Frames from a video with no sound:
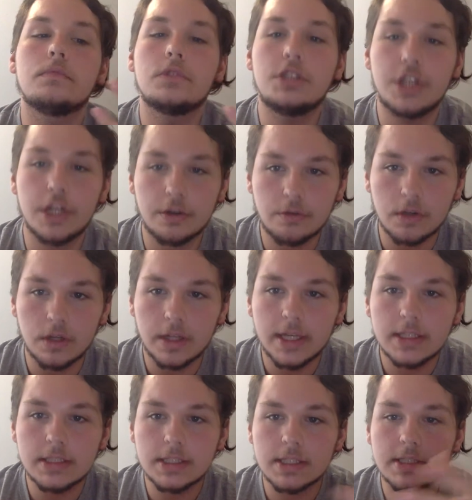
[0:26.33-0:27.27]
Generally,
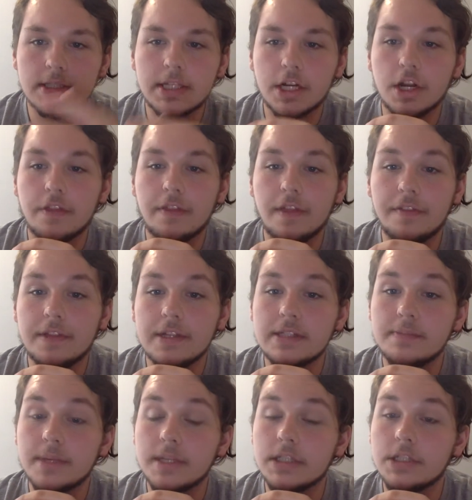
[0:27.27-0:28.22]
it's considered that
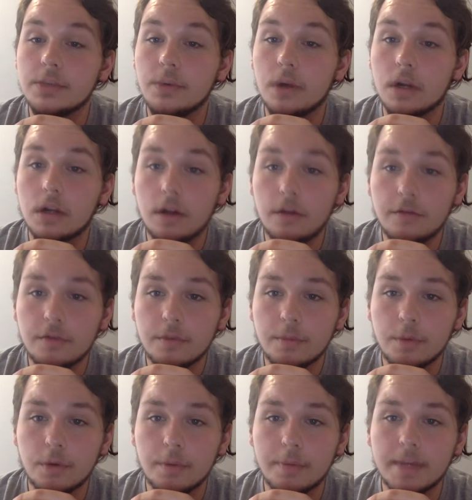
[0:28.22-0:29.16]
this makes you
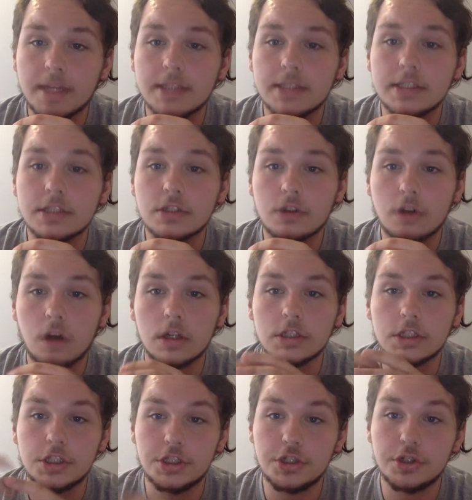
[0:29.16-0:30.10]
uncomfortable because it's
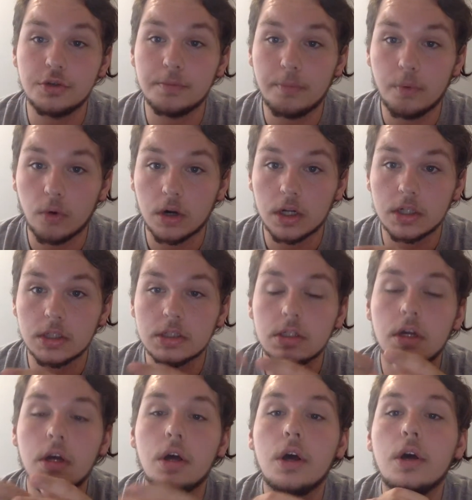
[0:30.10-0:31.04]
crossed two borders.
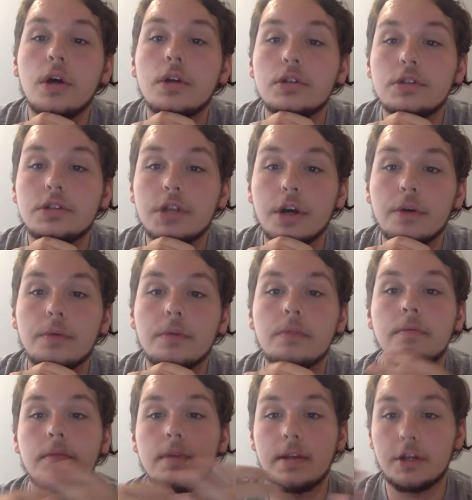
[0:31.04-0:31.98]
So,
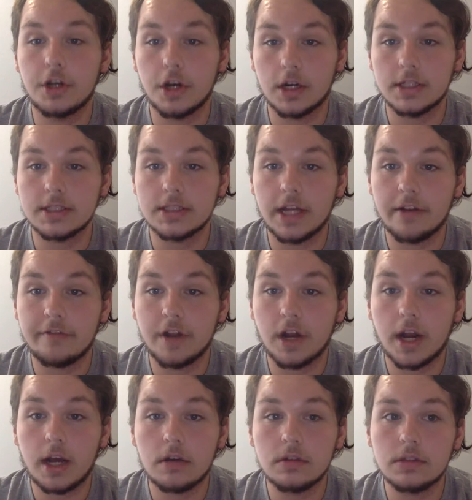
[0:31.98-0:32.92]
dirt inside of
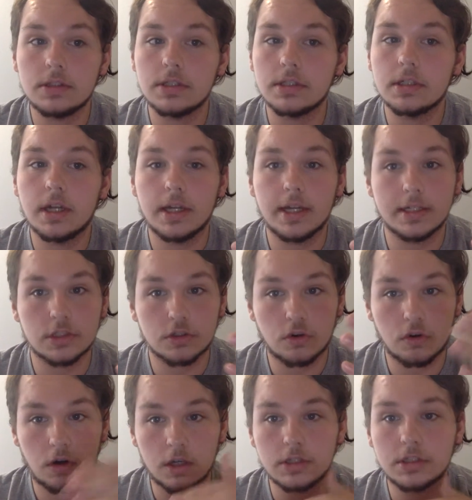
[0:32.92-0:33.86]
your house has
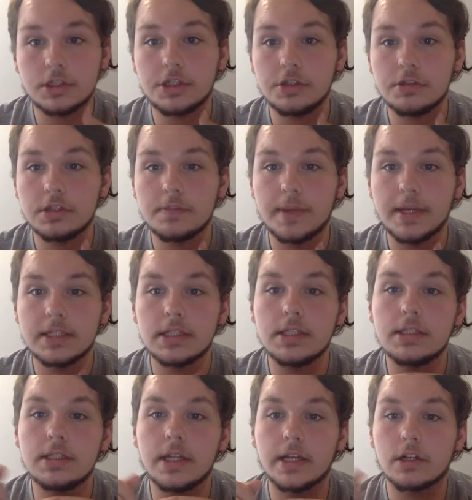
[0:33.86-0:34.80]
crossed two
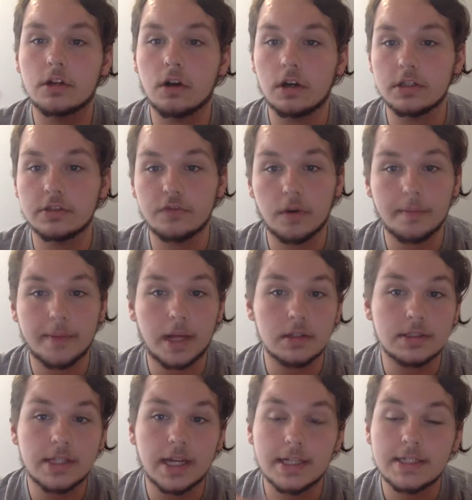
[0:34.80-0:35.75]
spaces. It crossed from
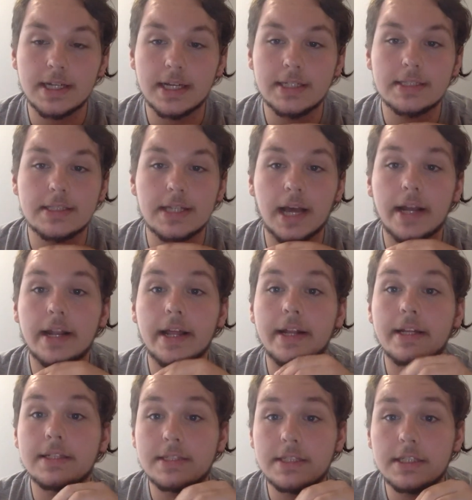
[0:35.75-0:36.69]
outside to inside,
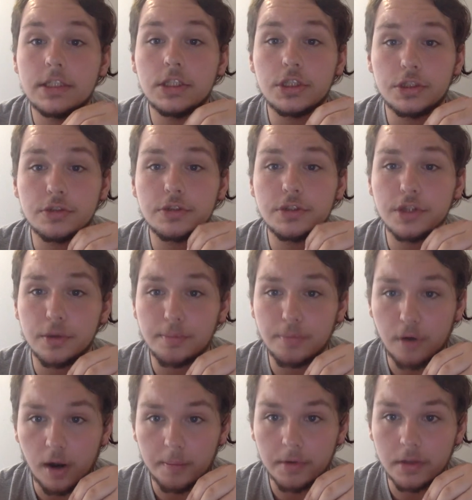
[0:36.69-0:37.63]
and it didn't do so
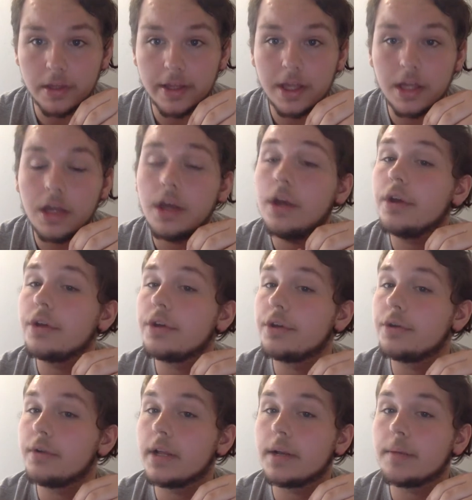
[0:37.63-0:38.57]
properly.
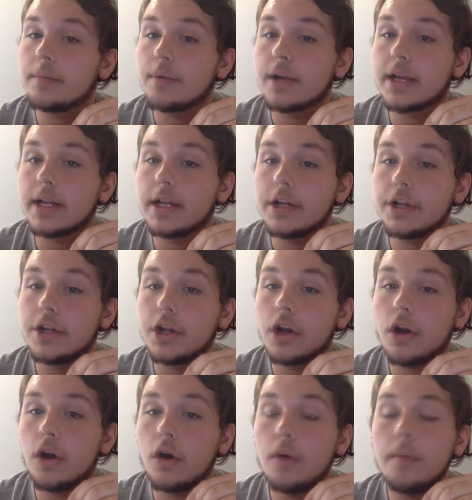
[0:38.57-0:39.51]
You didn't bring it into your
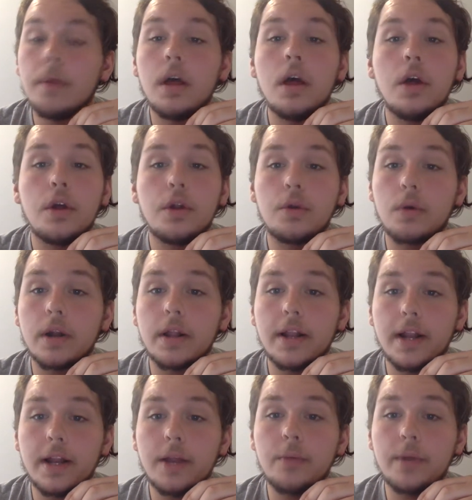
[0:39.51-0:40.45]
home, nor
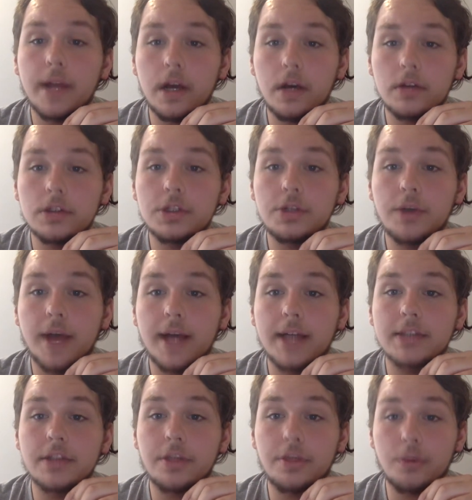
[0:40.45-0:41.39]
did anyone else who
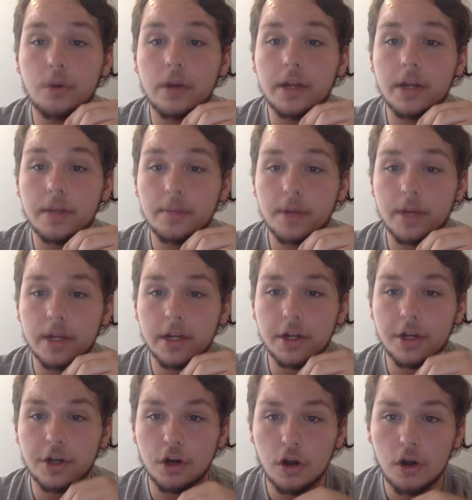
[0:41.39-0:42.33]
has authority to bring it
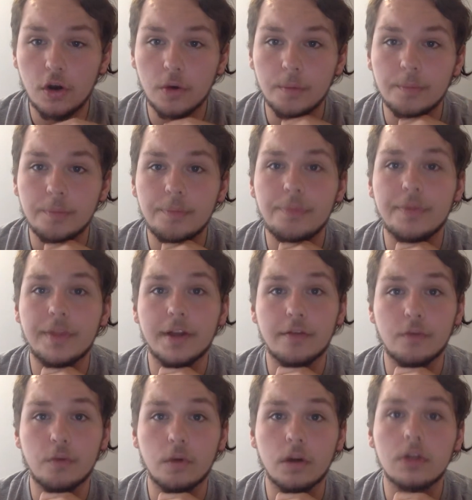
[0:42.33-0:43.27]
into your home.
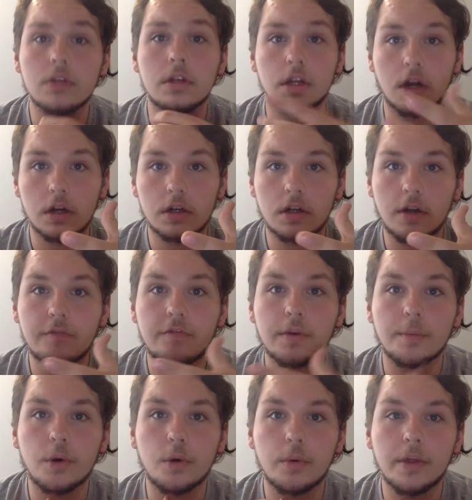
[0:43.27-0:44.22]
Therefore, you're
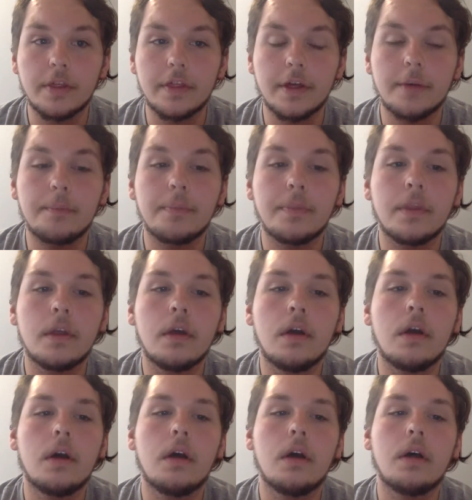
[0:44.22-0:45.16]
uncomfortable with it.
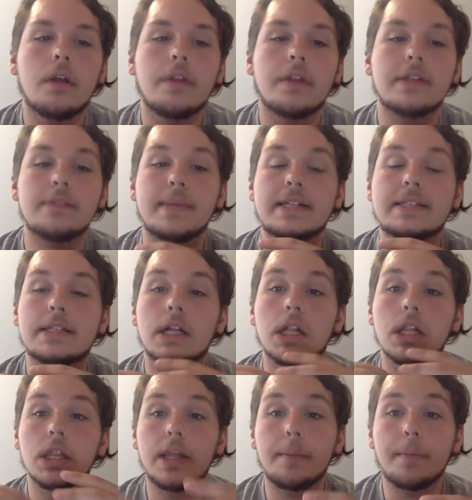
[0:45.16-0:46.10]
This makes it a
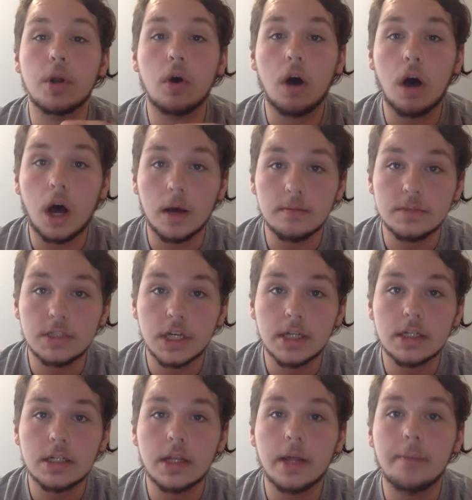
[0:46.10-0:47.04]
liminal
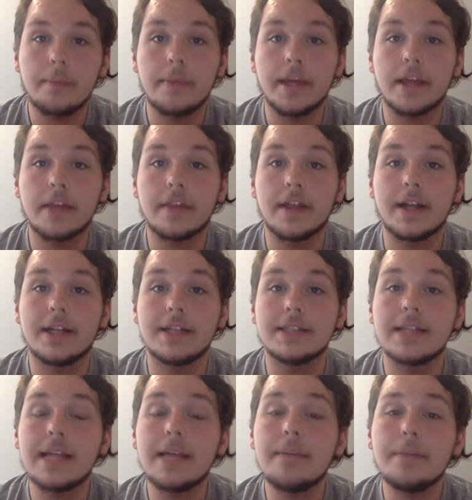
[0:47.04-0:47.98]
object, being that it
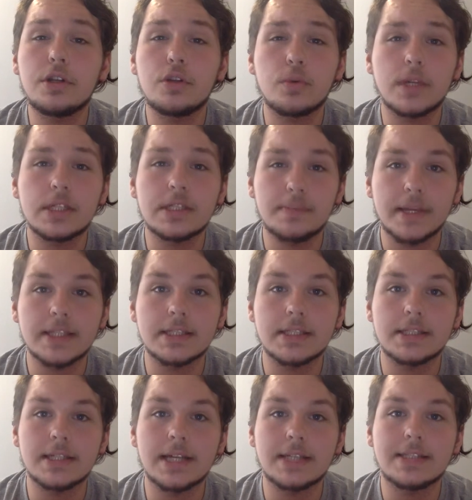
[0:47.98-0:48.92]
is in between
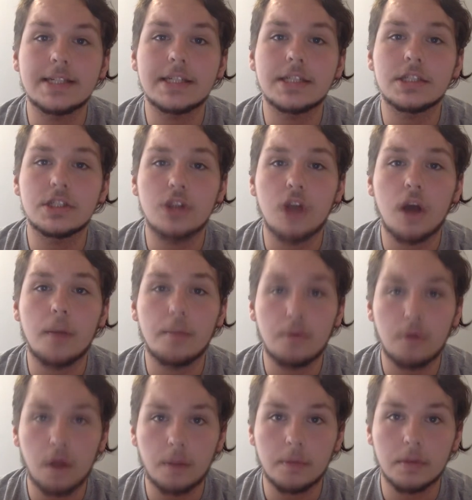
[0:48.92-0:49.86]
spaces as it has not
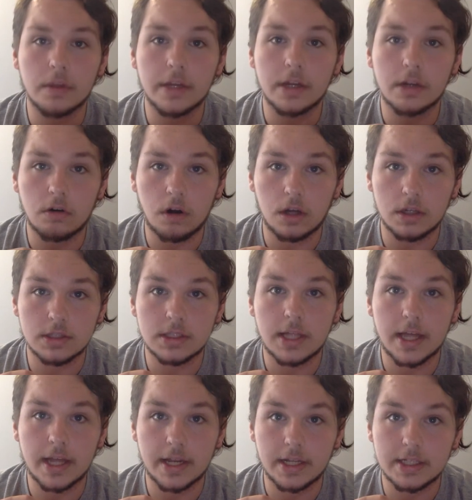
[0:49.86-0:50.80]
properly crossed
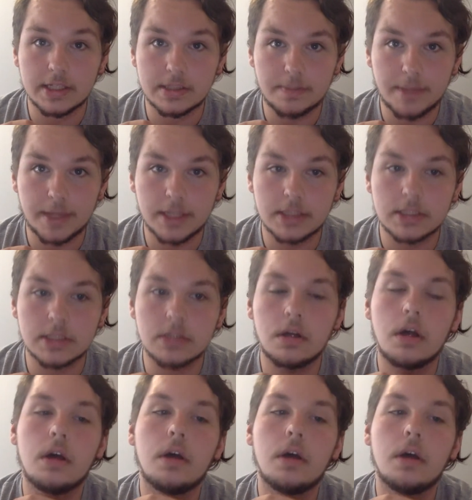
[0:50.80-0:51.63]
any space.